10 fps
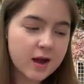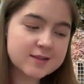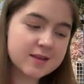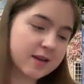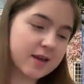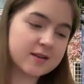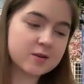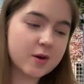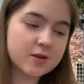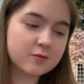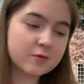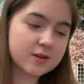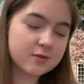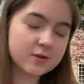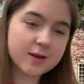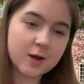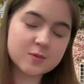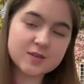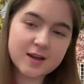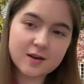I'd say again, it really, really
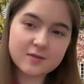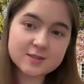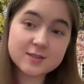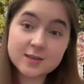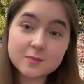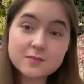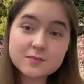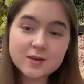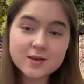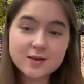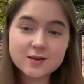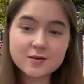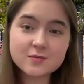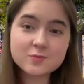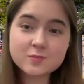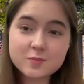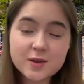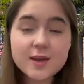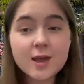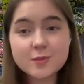helps to have a team
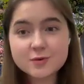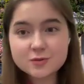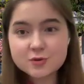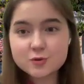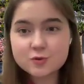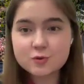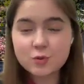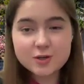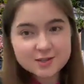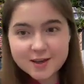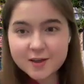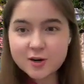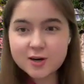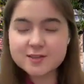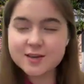being able to work together and